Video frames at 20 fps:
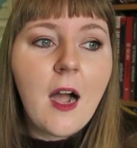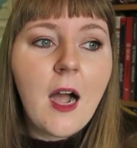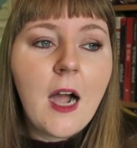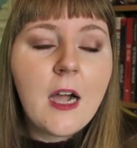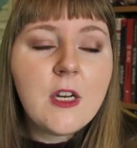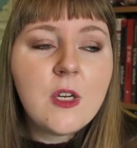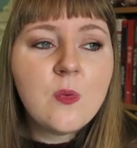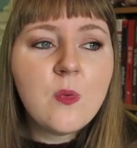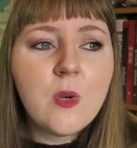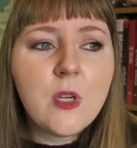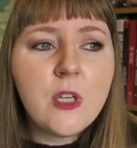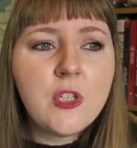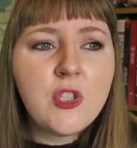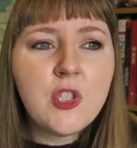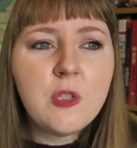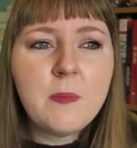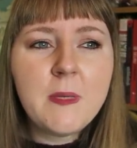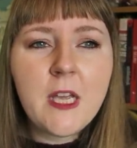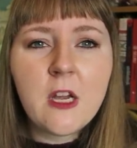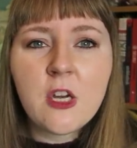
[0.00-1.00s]
I don't want you
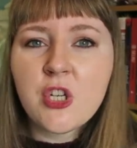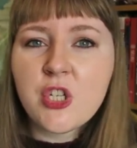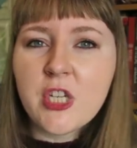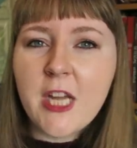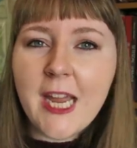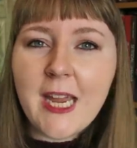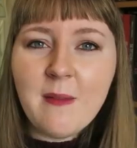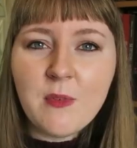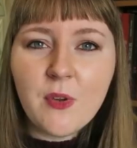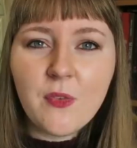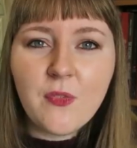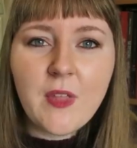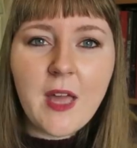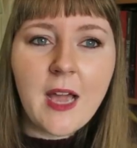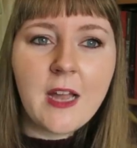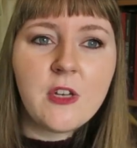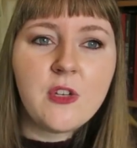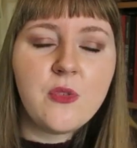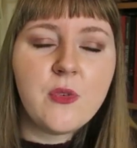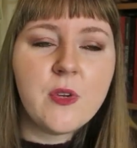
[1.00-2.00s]
to be ashamed of
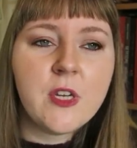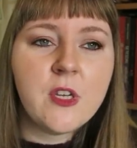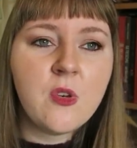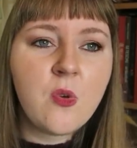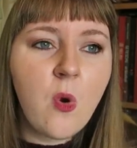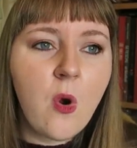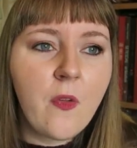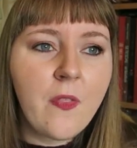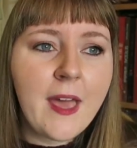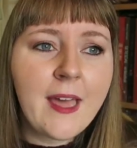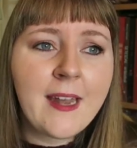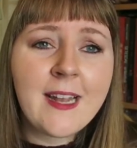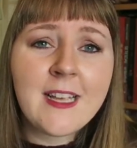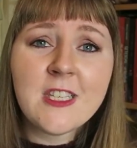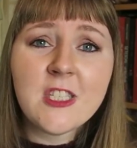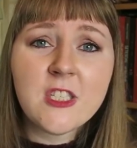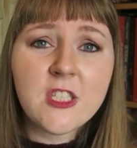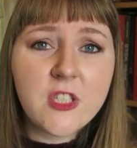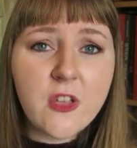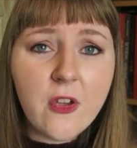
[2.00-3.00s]
that and to ignore that. And I
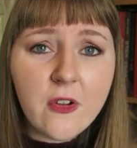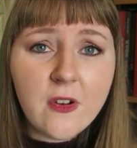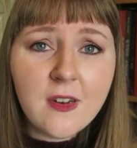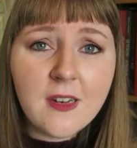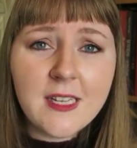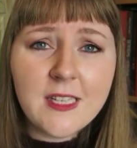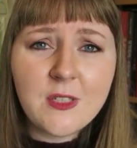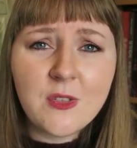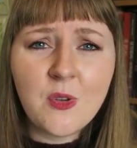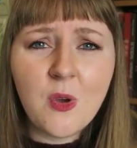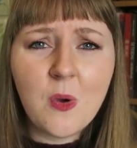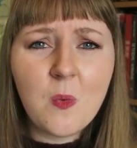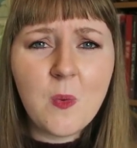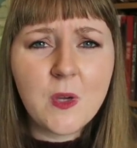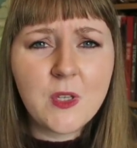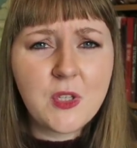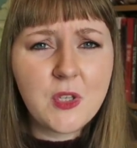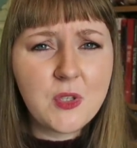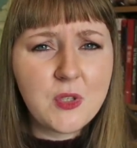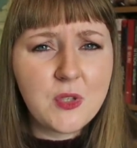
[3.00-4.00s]
certainly do not
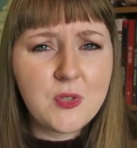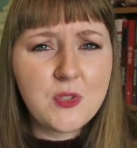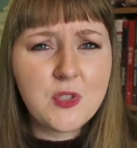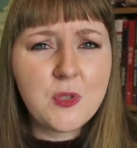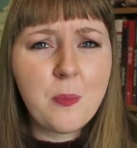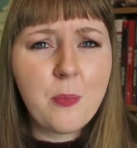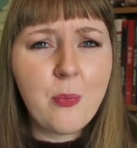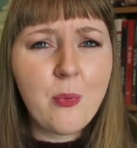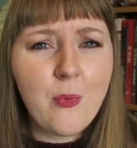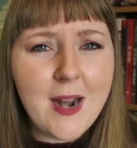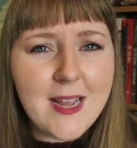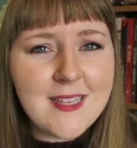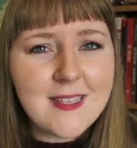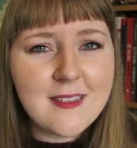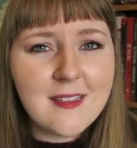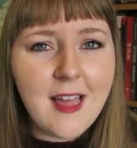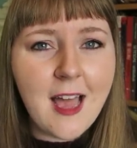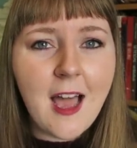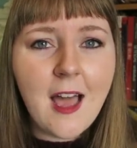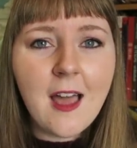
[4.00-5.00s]
want you to suppress
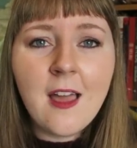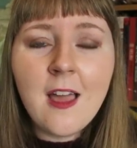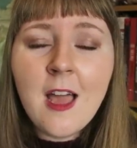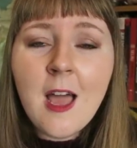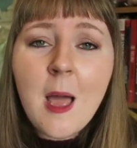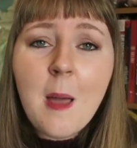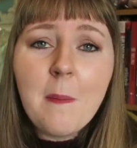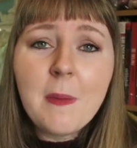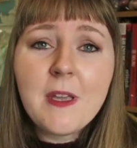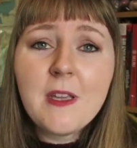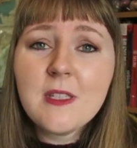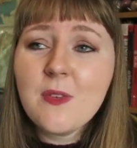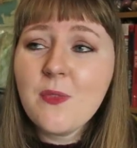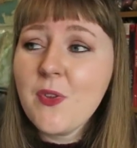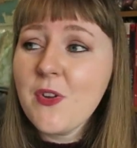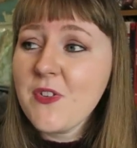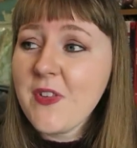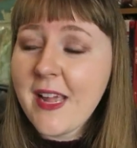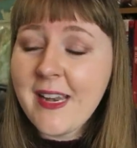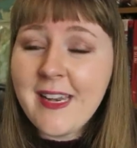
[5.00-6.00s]
that. Because if
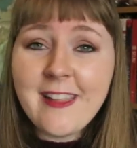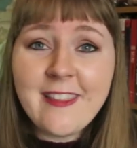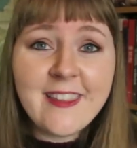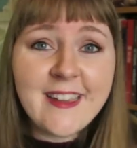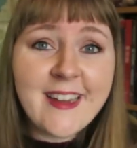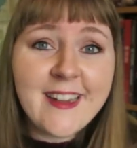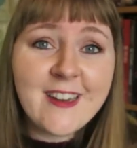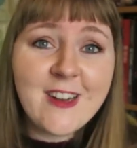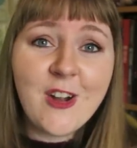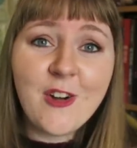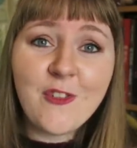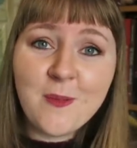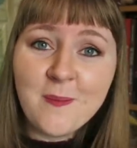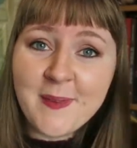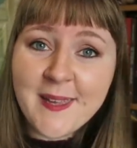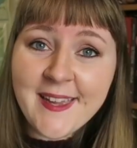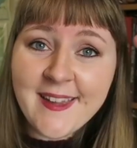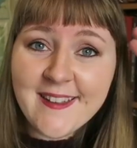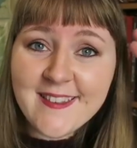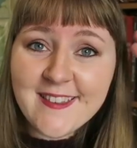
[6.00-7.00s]
there's anything I know from
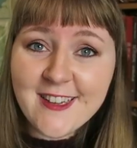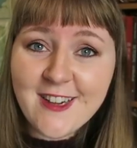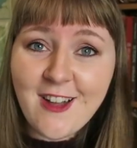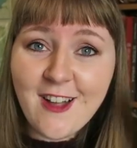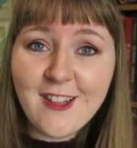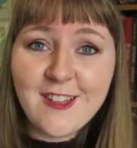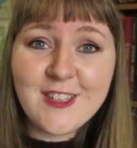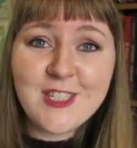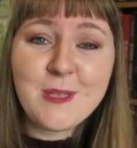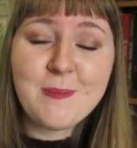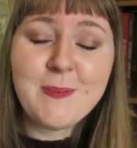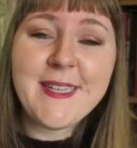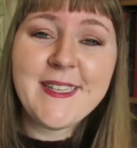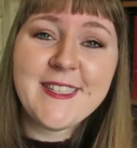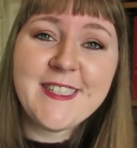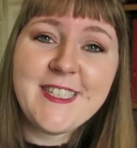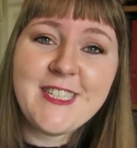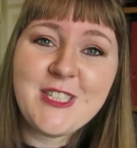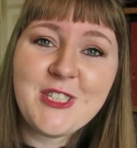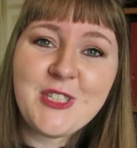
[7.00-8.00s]
being a psychology
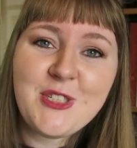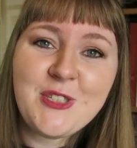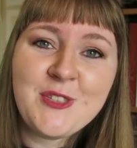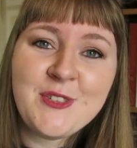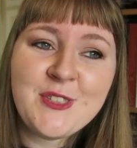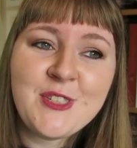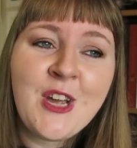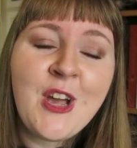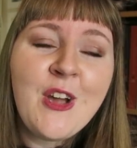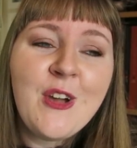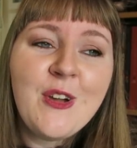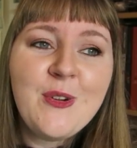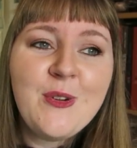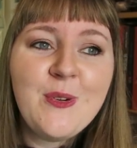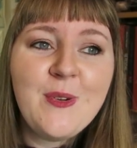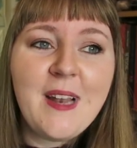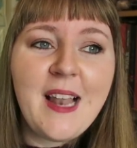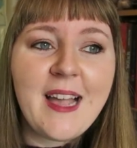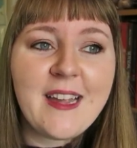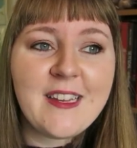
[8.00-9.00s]
PhD student
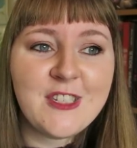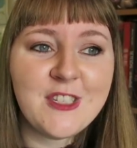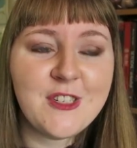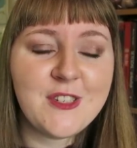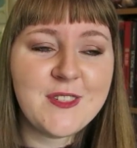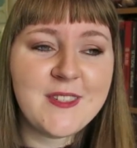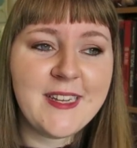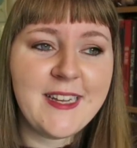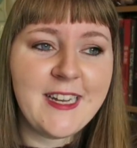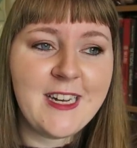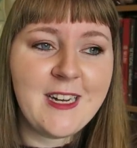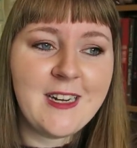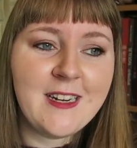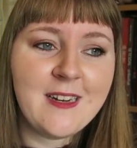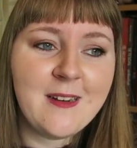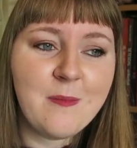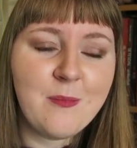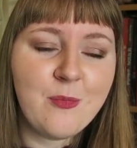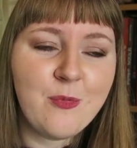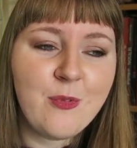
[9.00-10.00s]
who lectures
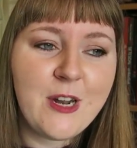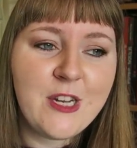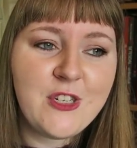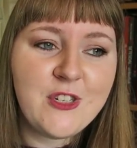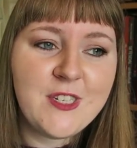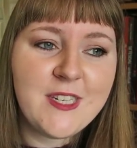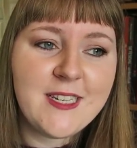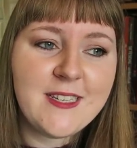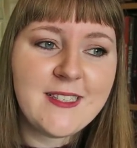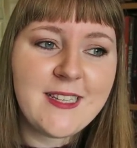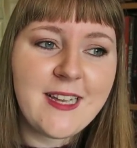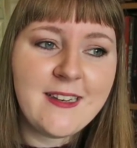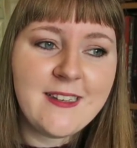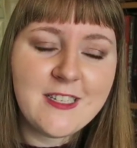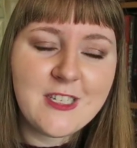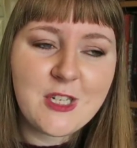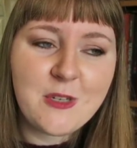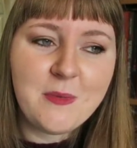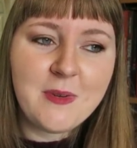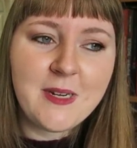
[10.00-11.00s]
in prejudice and
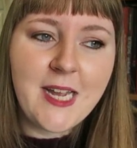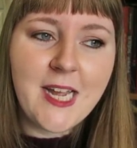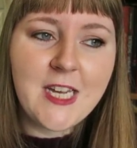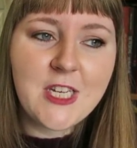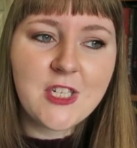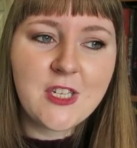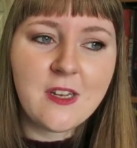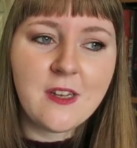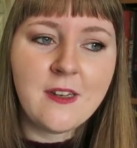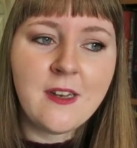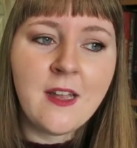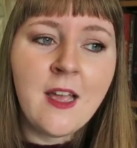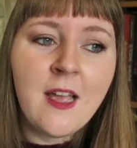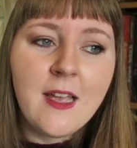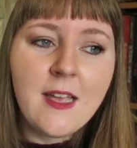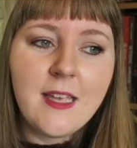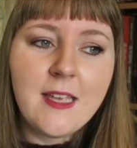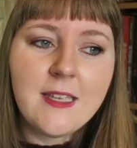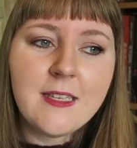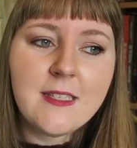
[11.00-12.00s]
discrimination,
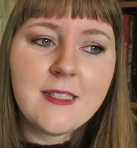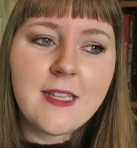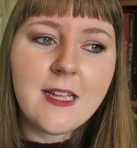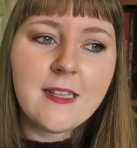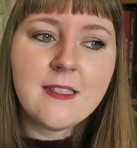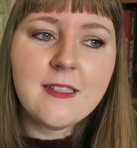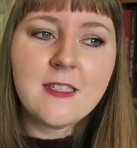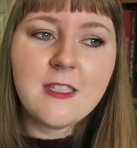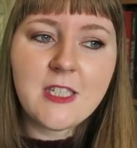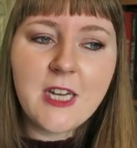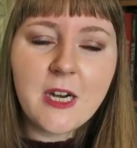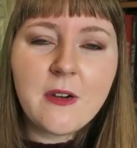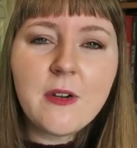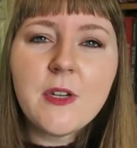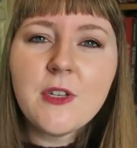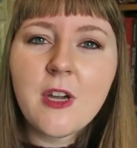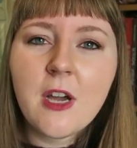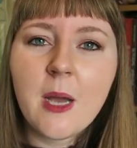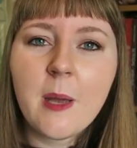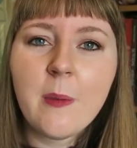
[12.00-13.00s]
is that
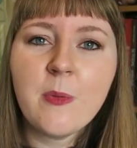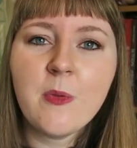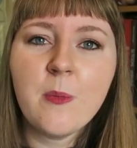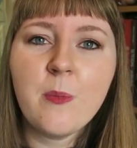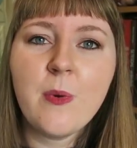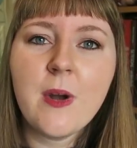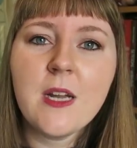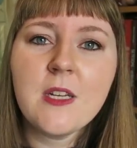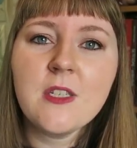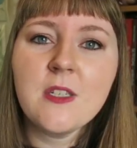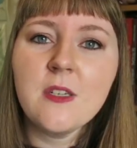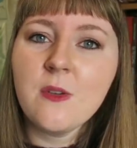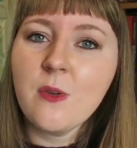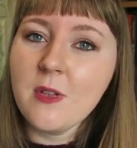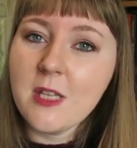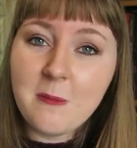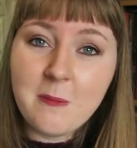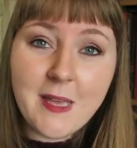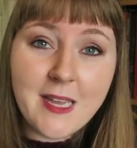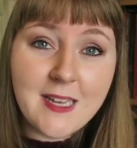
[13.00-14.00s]
stereotype suppression
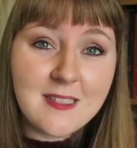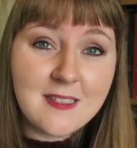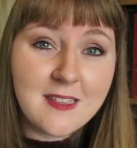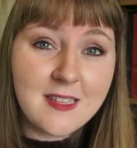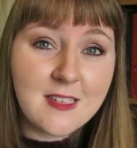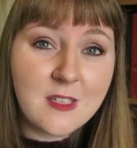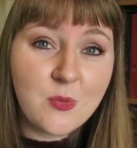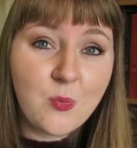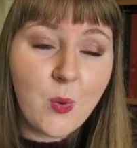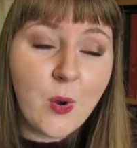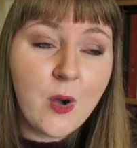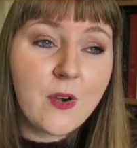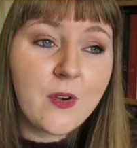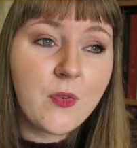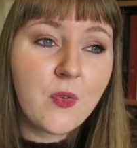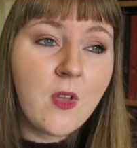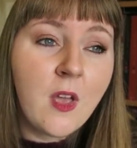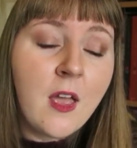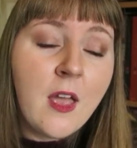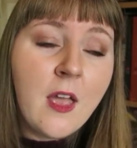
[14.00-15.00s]
only makes things
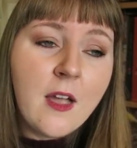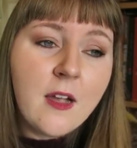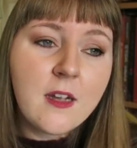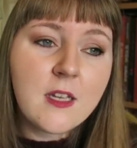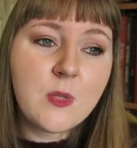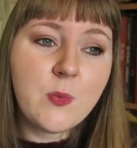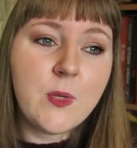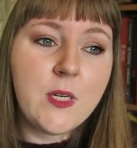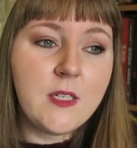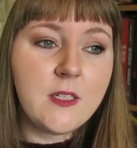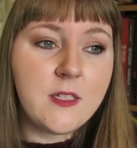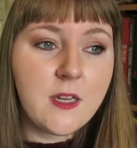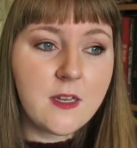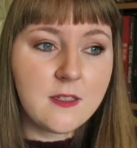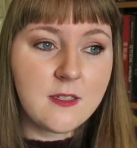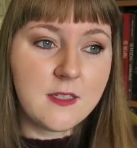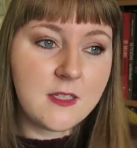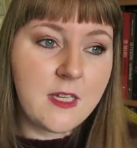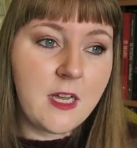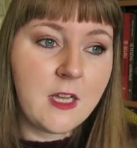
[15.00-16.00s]
worse. Because what it
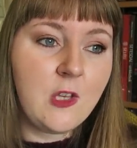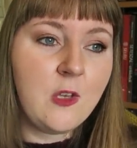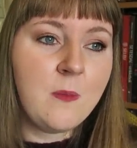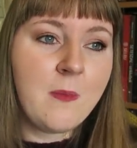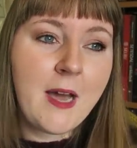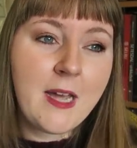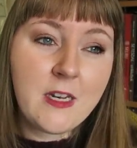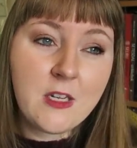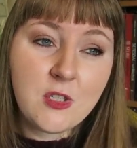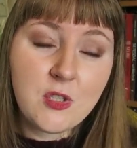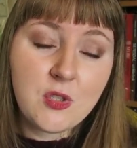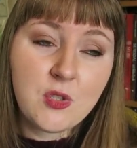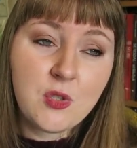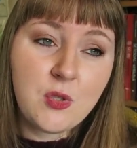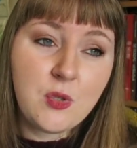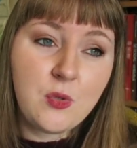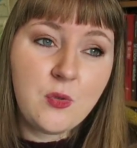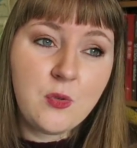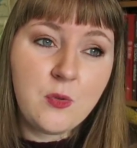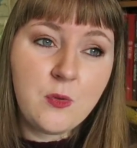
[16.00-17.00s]
does is that you manage
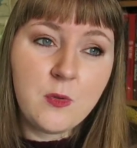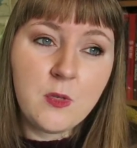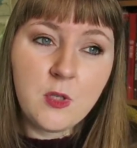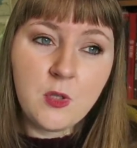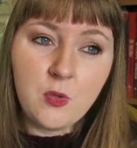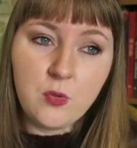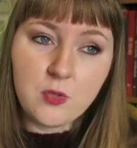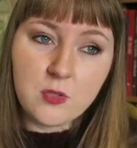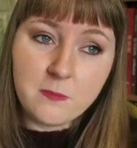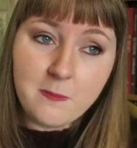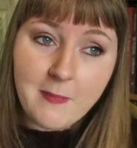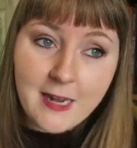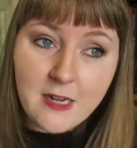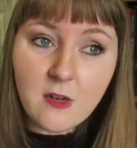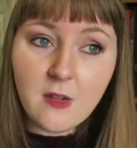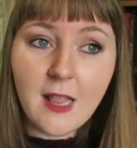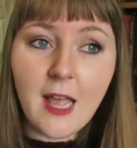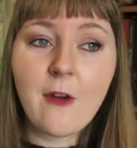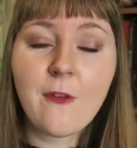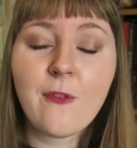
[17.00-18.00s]
to use
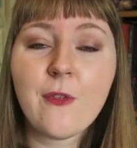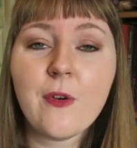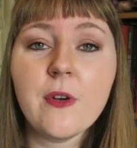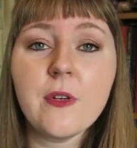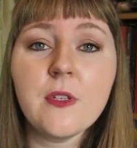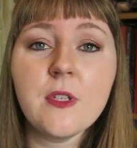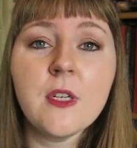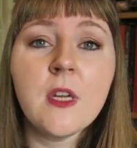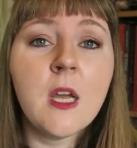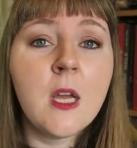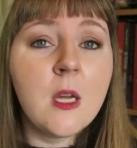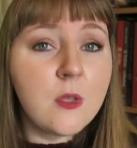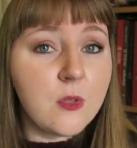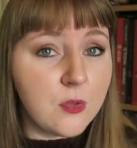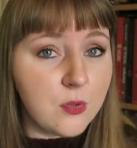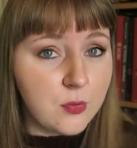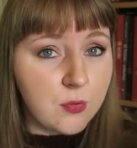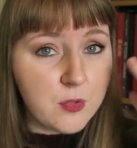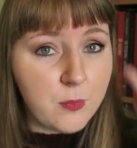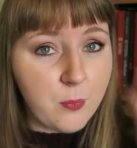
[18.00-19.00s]
mental effort
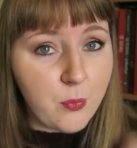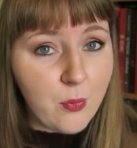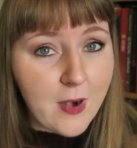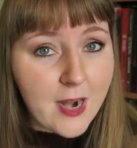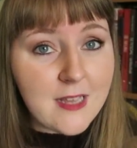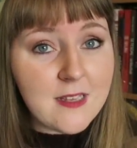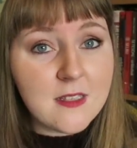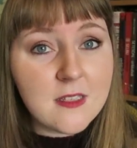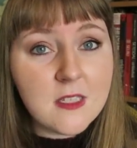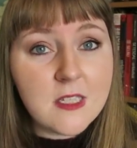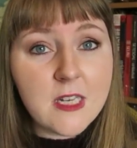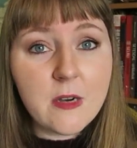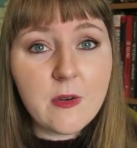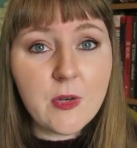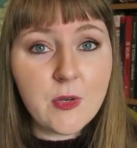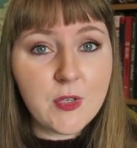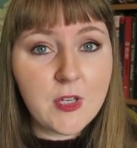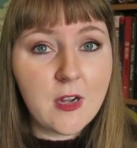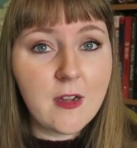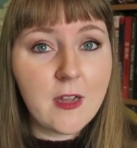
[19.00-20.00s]
to suppress
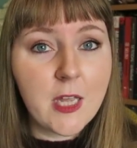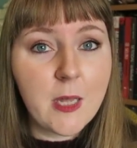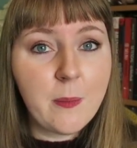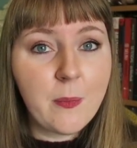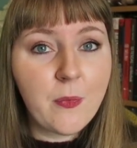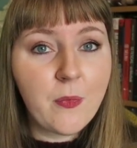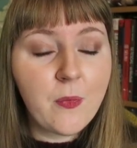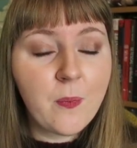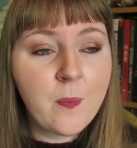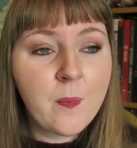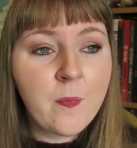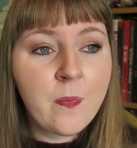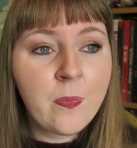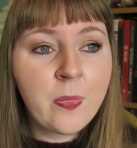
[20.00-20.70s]
stereotypes.